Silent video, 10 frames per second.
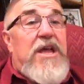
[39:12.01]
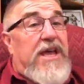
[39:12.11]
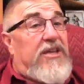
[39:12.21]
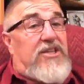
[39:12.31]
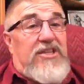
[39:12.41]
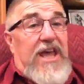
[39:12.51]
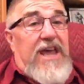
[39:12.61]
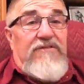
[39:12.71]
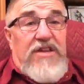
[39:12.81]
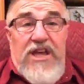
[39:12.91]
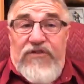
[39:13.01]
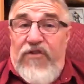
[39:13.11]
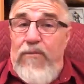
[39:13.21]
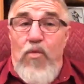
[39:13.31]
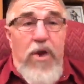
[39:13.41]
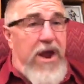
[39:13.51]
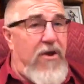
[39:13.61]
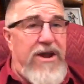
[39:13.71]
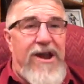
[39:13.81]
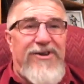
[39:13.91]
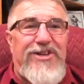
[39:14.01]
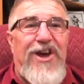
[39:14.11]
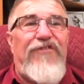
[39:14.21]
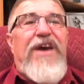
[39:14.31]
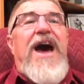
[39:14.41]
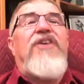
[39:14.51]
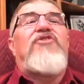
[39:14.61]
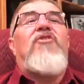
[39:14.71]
It saves us from wearing ourselves out